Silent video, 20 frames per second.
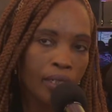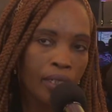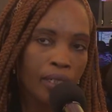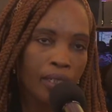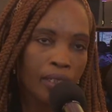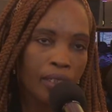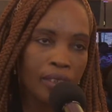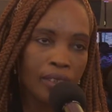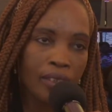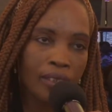
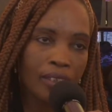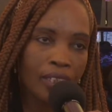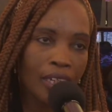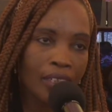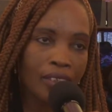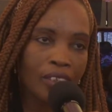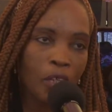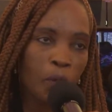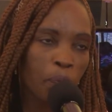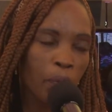It is
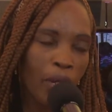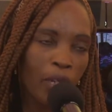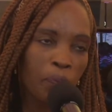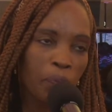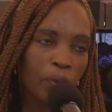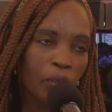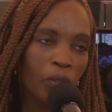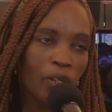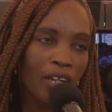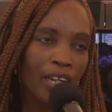just a
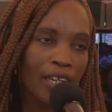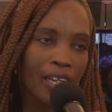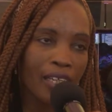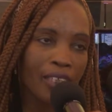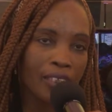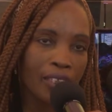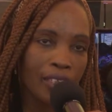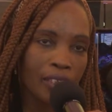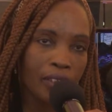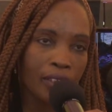baby
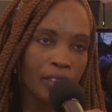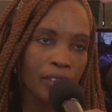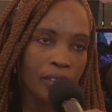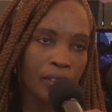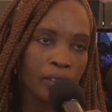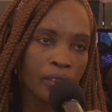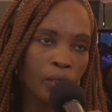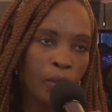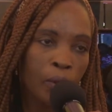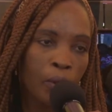
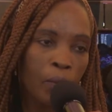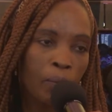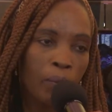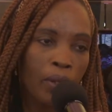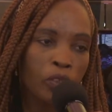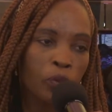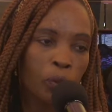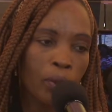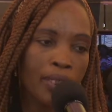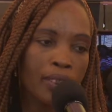organization.
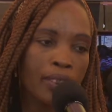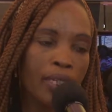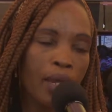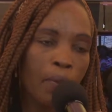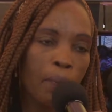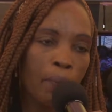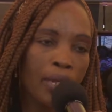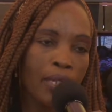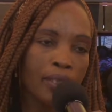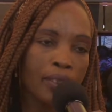But what
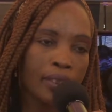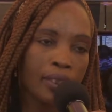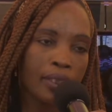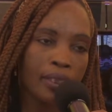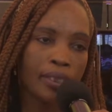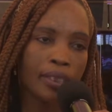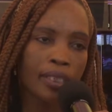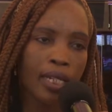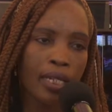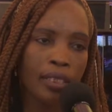happened
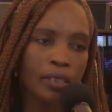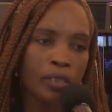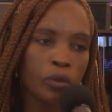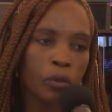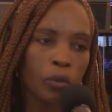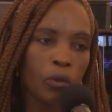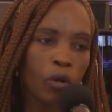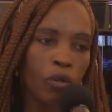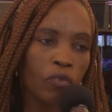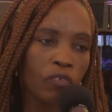is that
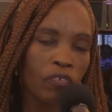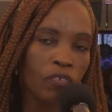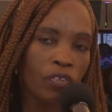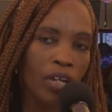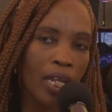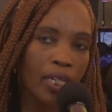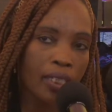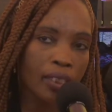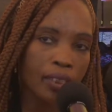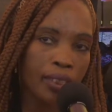on
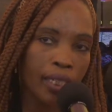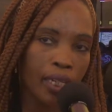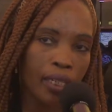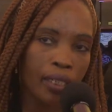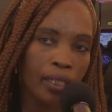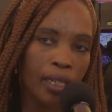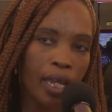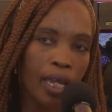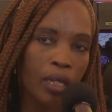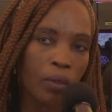
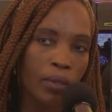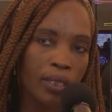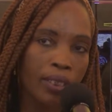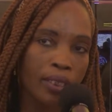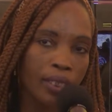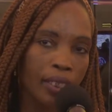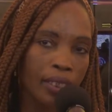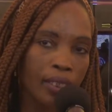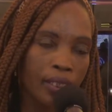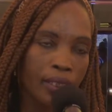Friday, I
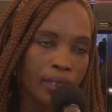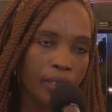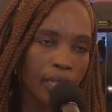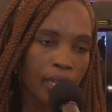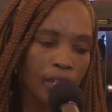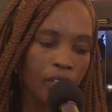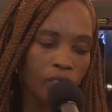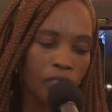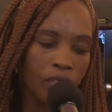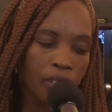was in the
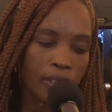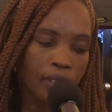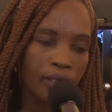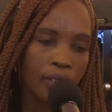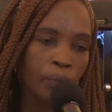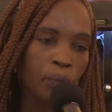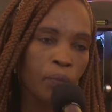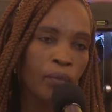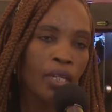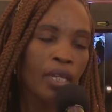service
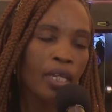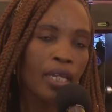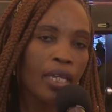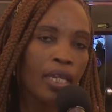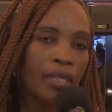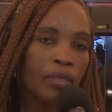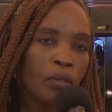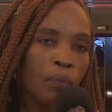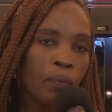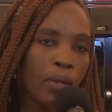
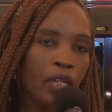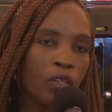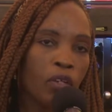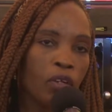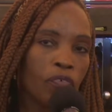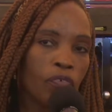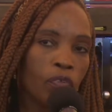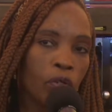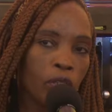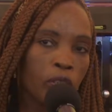and the man
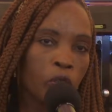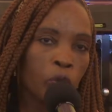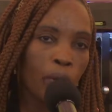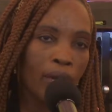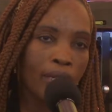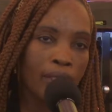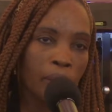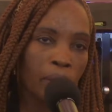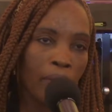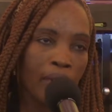of God
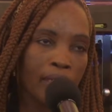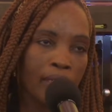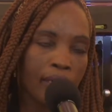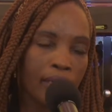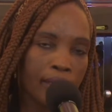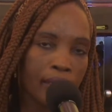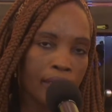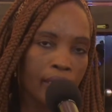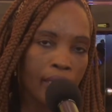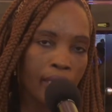was
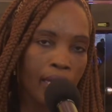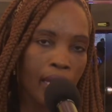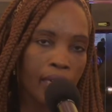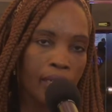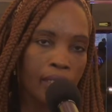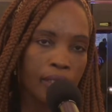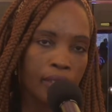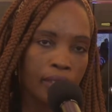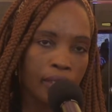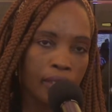making
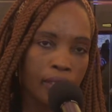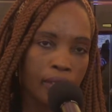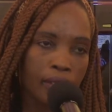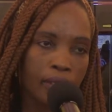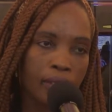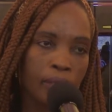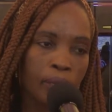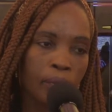declarations.